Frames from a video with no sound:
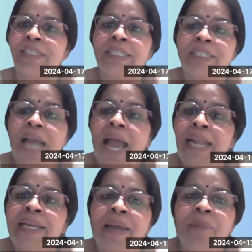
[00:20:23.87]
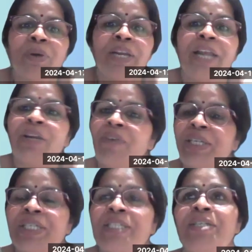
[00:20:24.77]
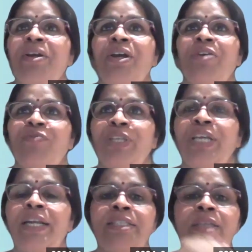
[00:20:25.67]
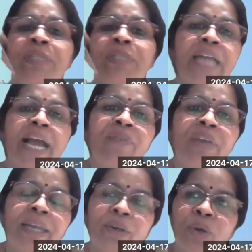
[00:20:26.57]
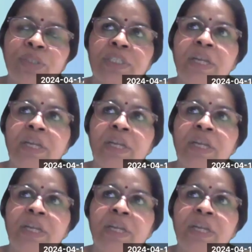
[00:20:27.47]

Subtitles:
There is n number innovations which are suppose an IV in a closed.